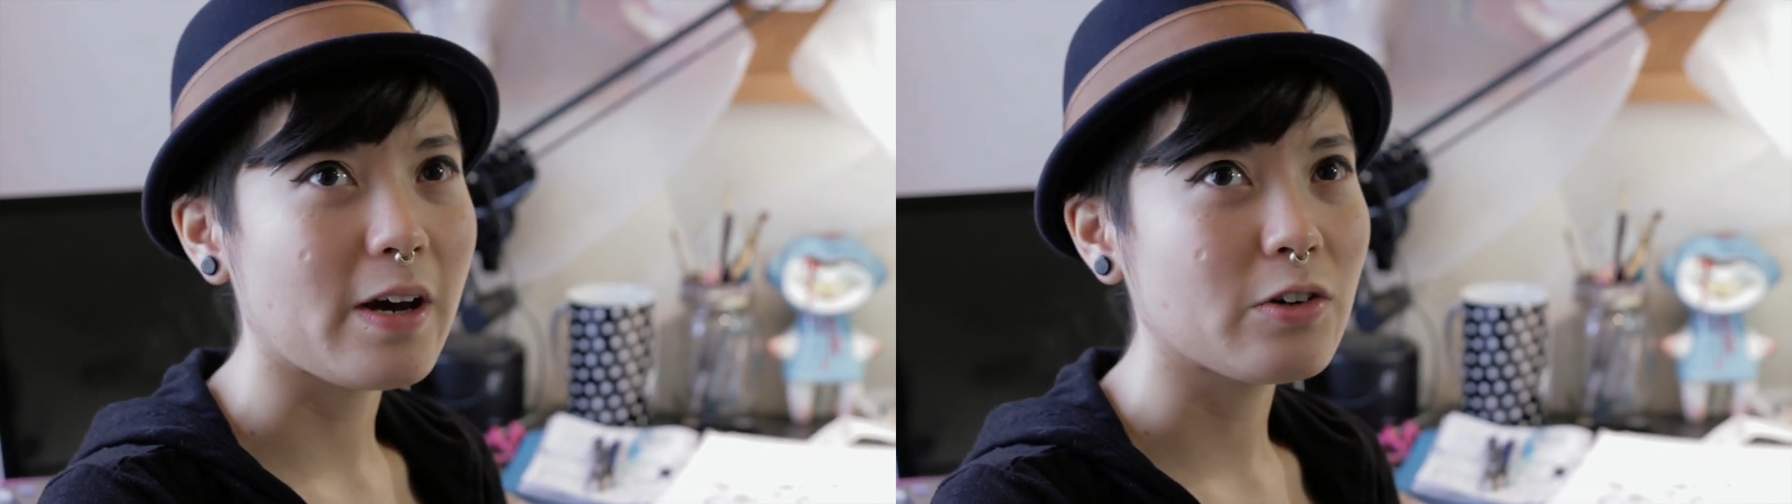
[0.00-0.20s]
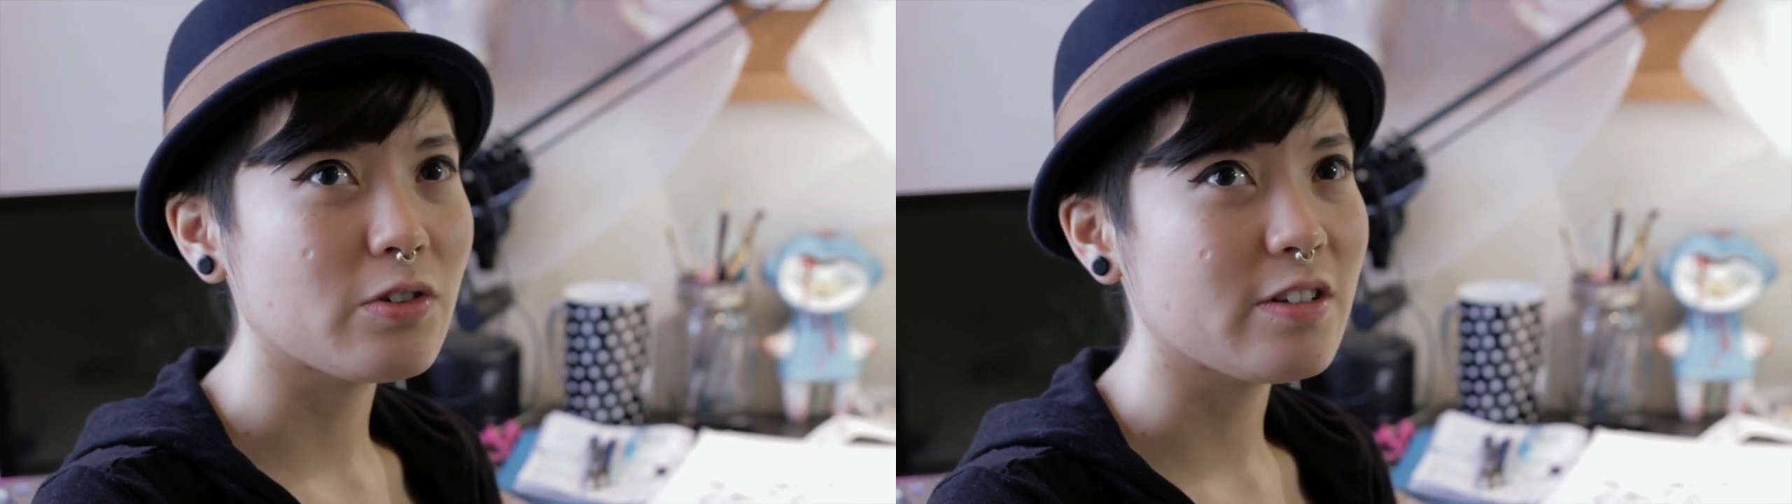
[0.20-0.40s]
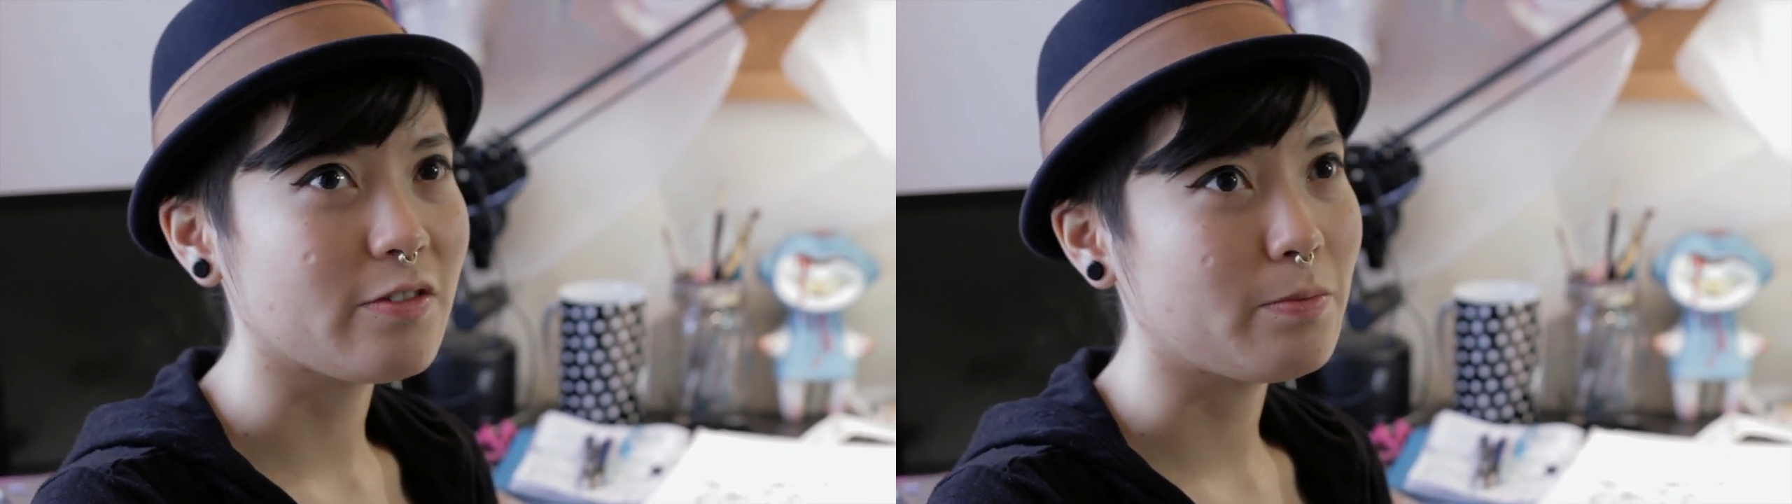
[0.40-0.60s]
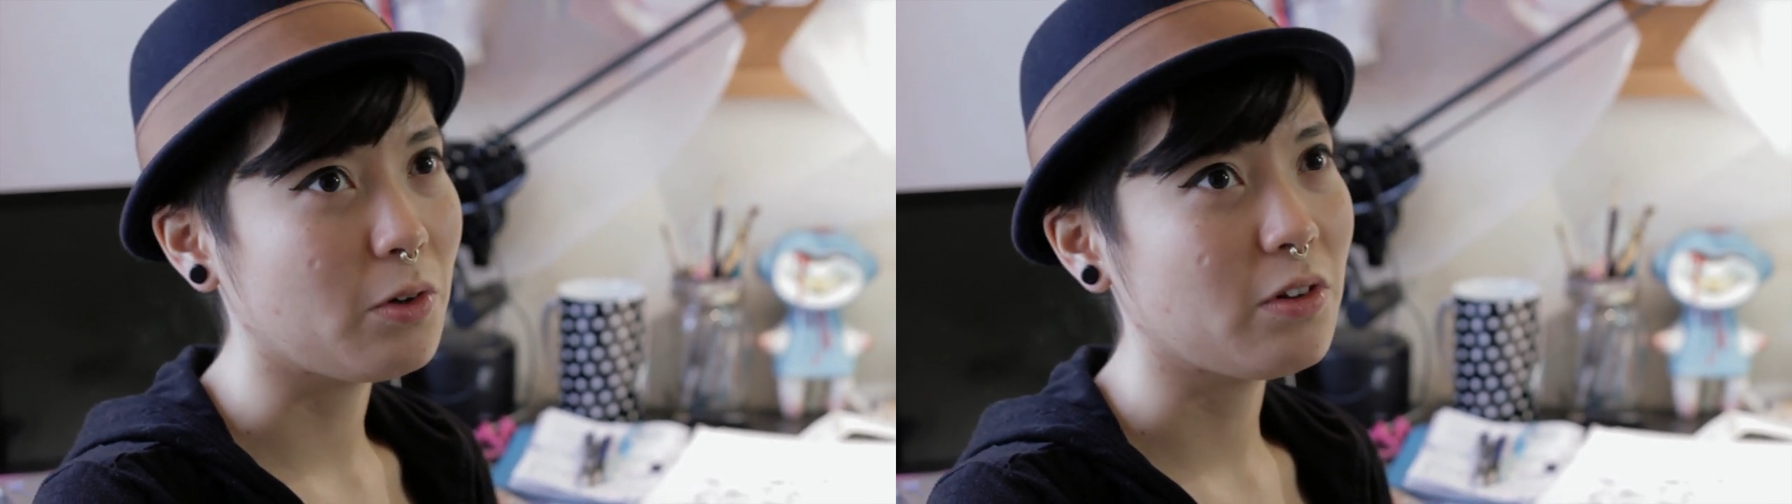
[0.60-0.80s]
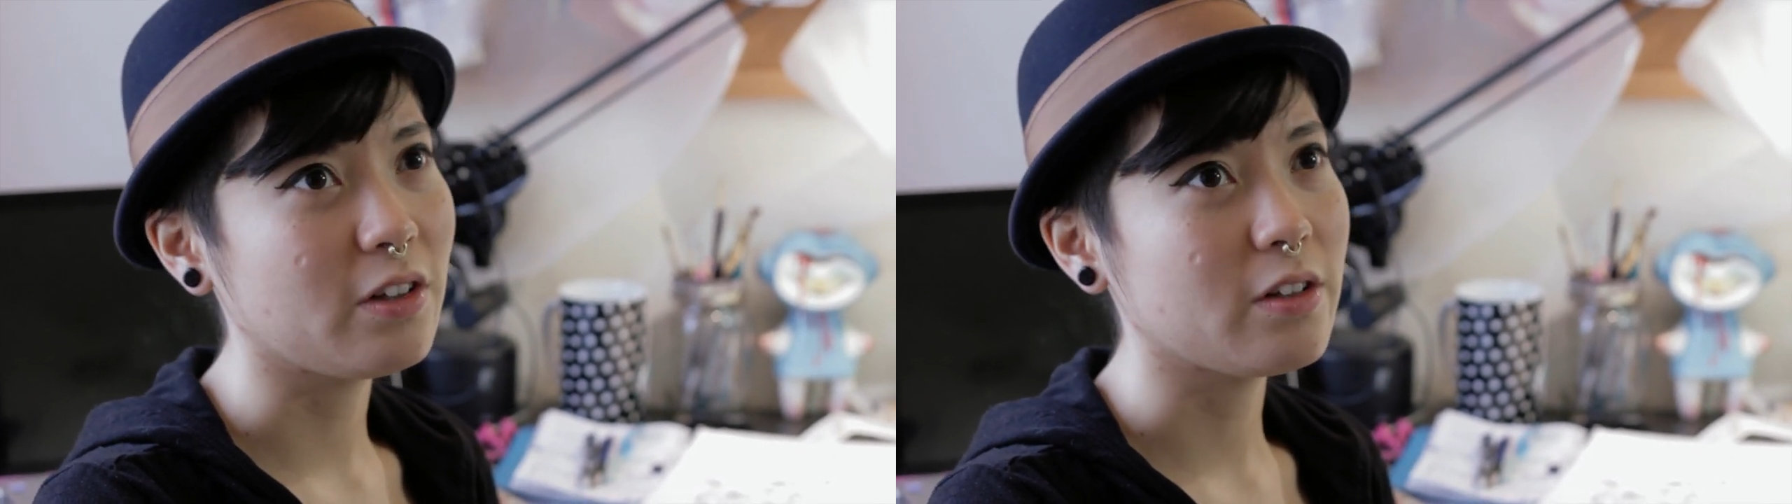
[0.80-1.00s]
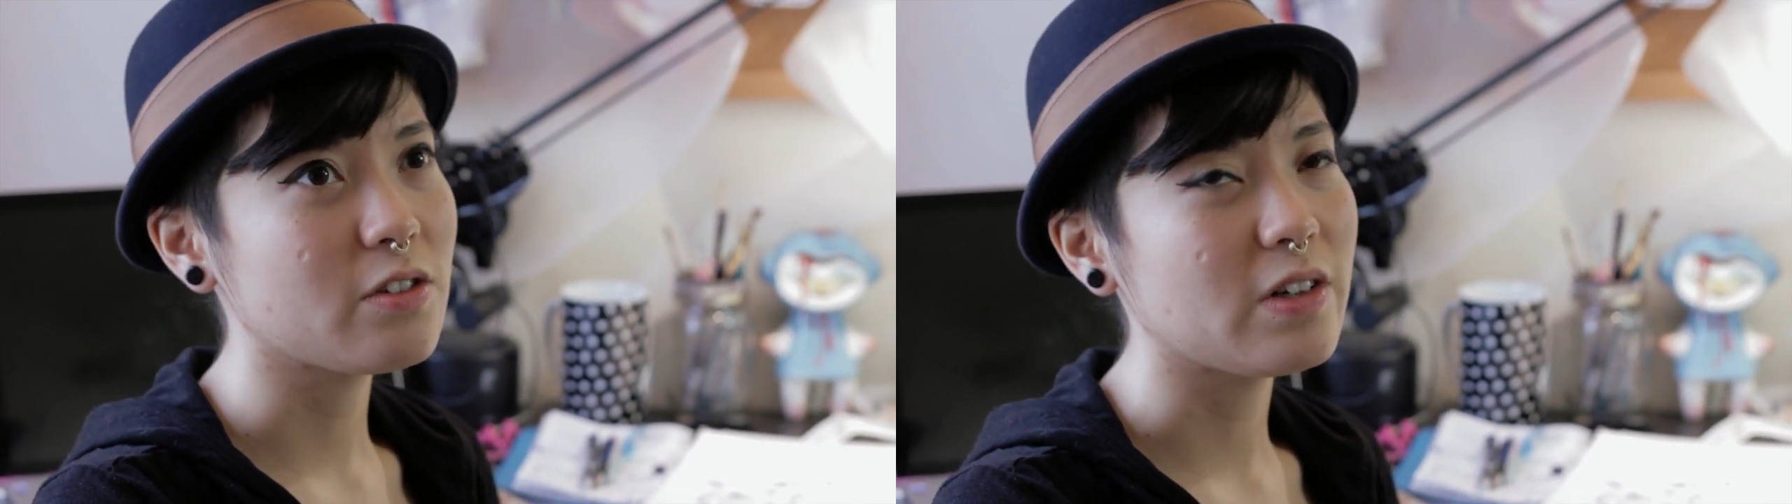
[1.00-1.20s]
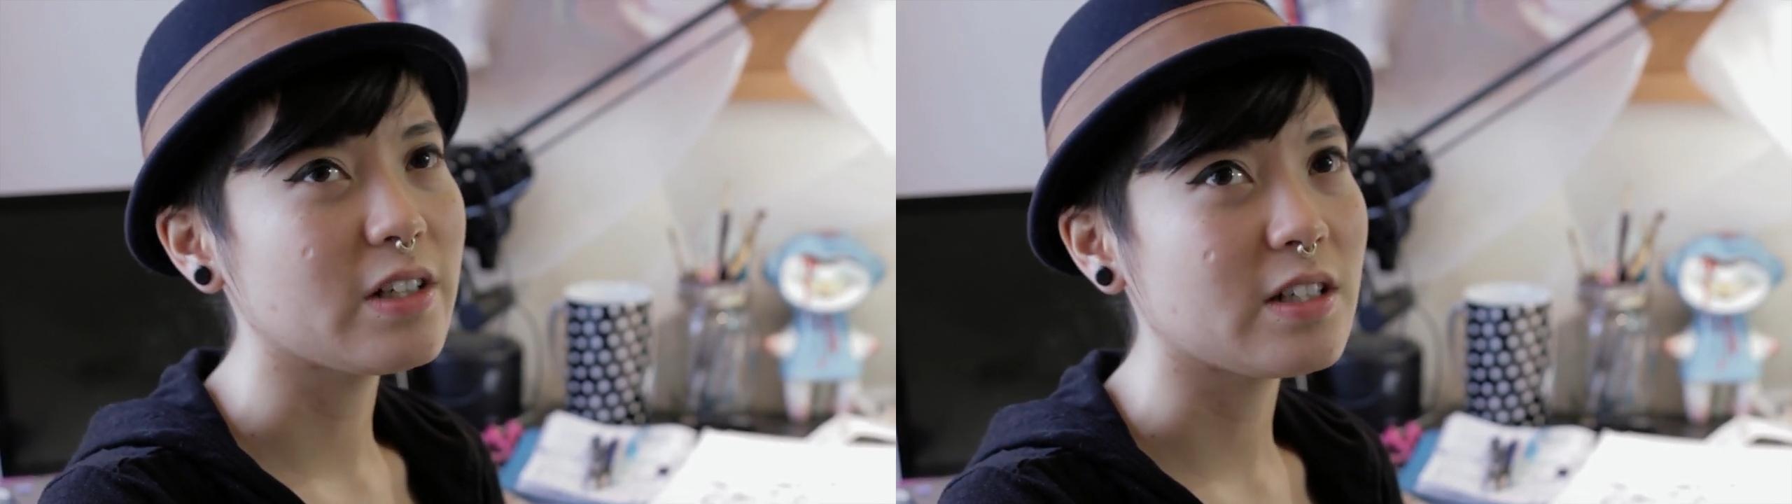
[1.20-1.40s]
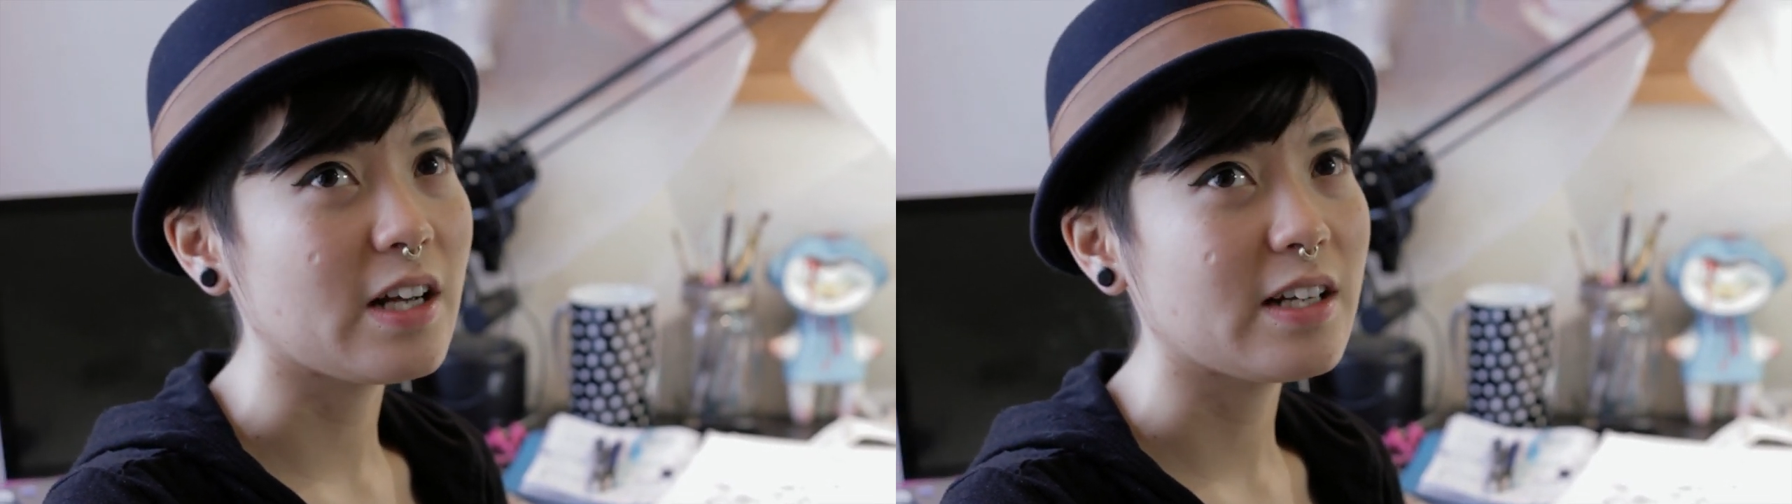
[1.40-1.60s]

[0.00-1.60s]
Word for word: boundaries of both illustration